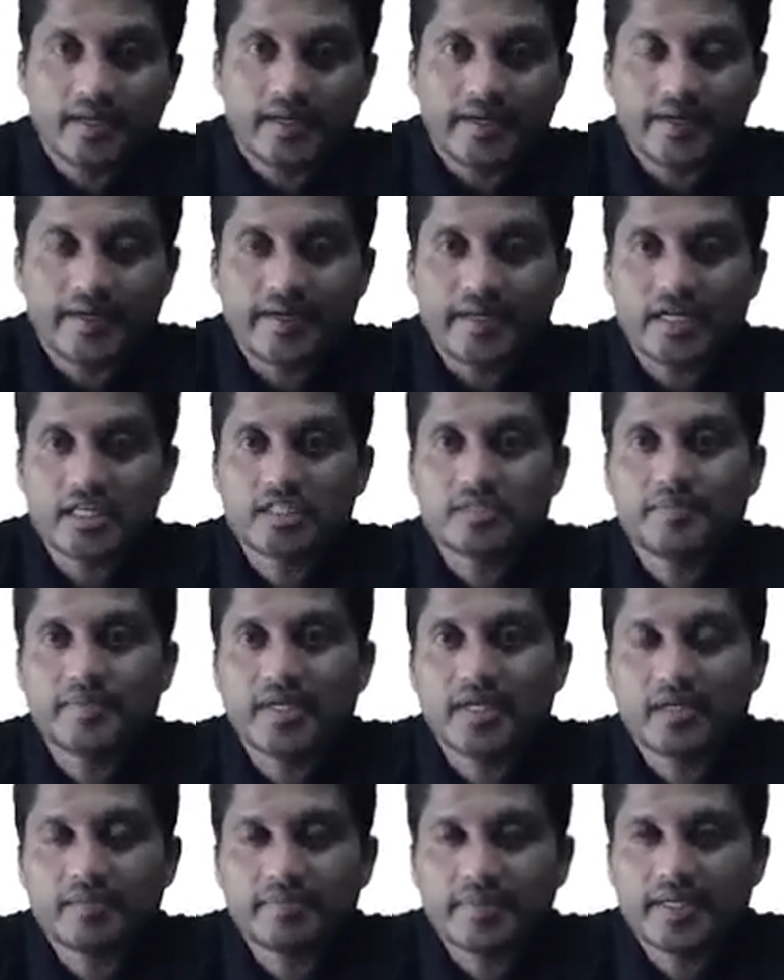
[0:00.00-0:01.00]
A dash
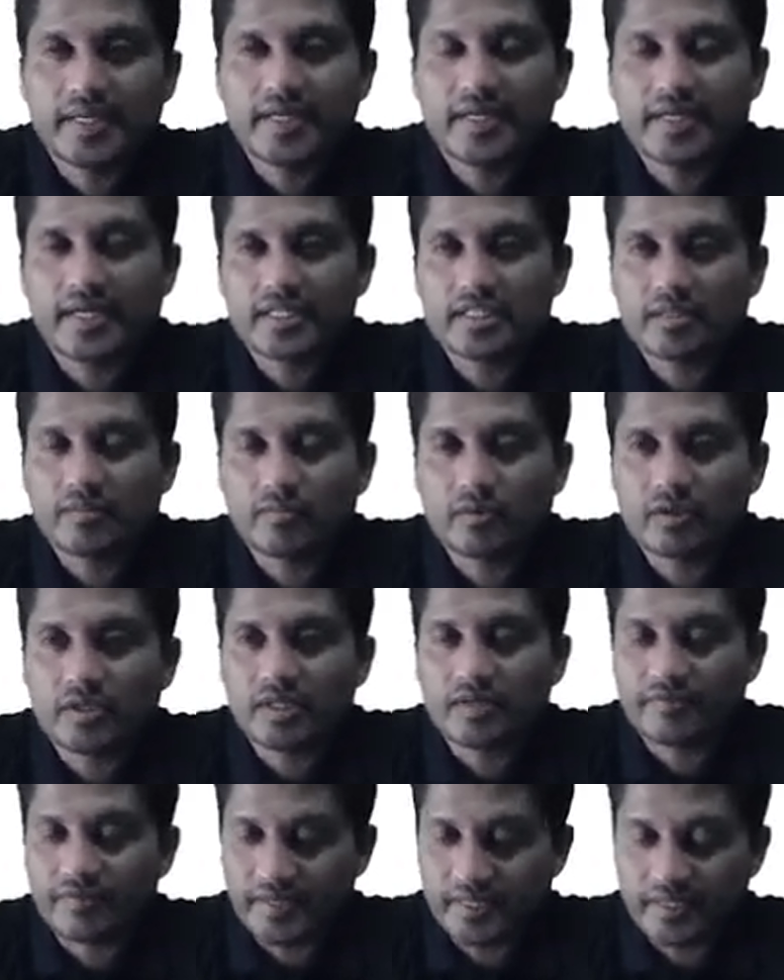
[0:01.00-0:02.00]
B and B A dash are both
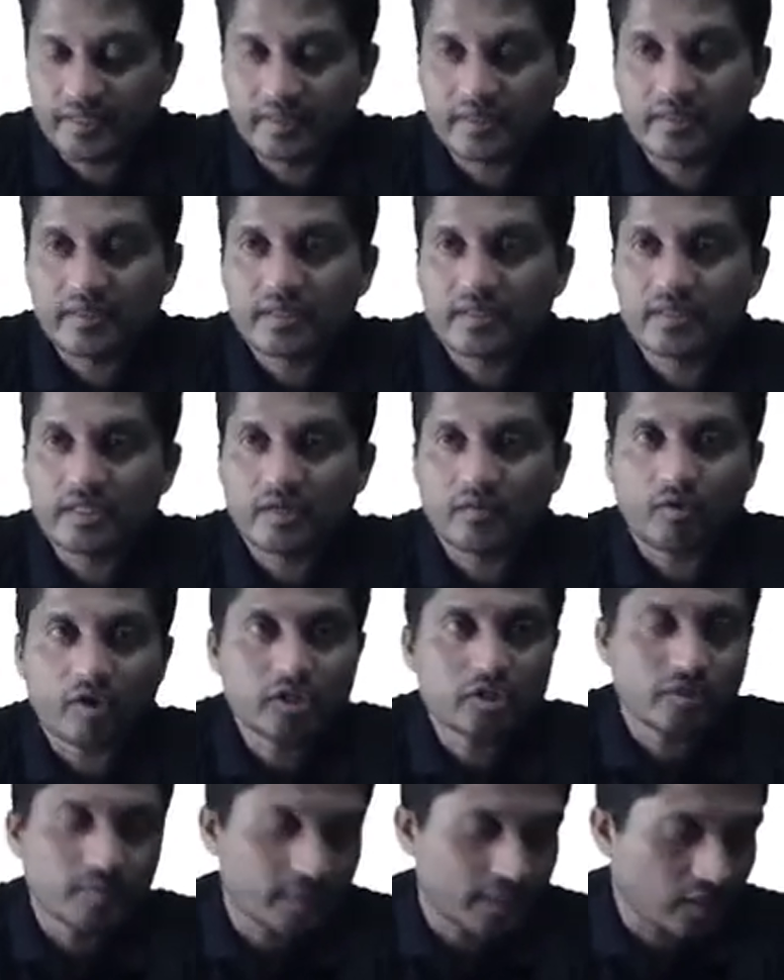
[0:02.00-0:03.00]
defined, then
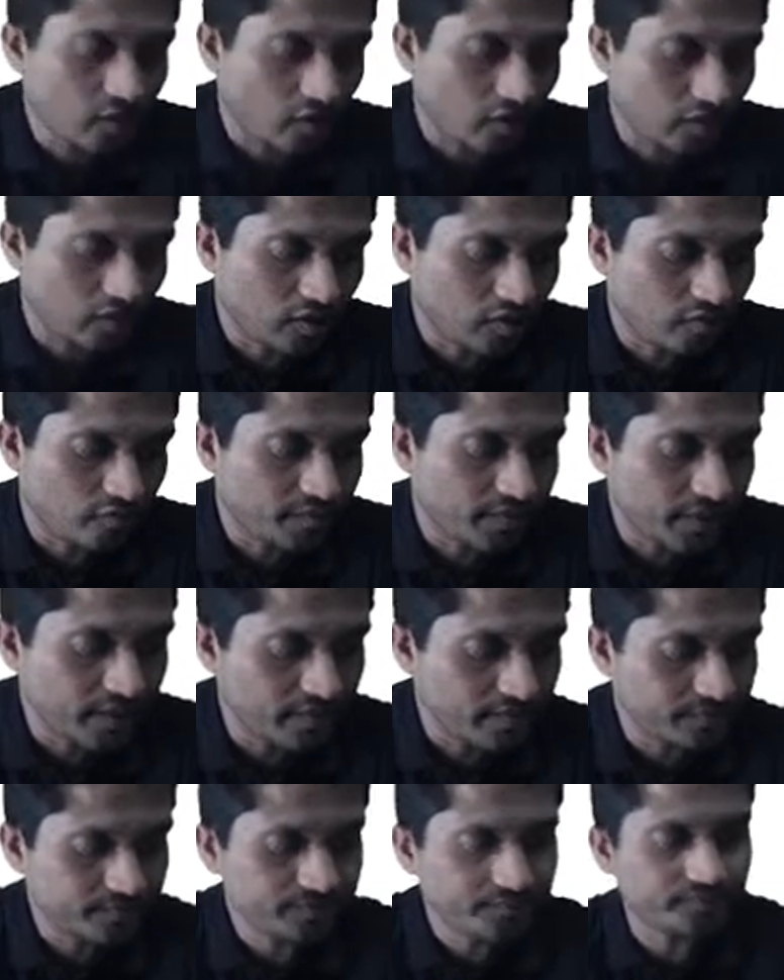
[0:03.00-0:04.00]
what should be the order of B?